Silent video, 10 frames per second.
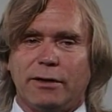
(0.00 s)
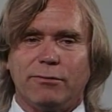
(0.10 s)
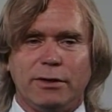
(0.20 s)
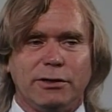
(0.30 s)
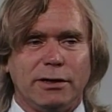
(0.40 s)
that
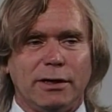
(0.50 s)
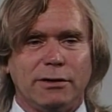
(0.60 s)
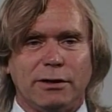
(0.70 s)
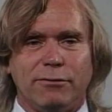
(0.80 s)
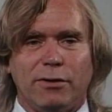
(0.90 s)
reasoning
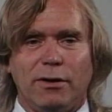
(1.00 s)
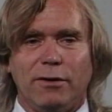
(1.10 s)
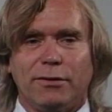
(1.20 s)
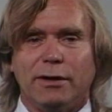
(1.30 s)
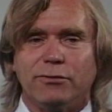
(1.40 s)
is
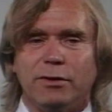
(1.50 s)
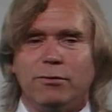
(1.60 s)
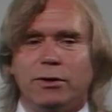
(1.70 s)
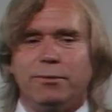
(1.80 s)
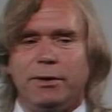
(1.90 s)
involved as we
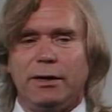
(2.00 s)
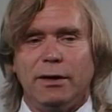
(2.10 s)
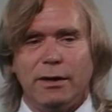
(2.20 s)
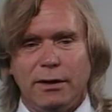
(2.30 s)
would be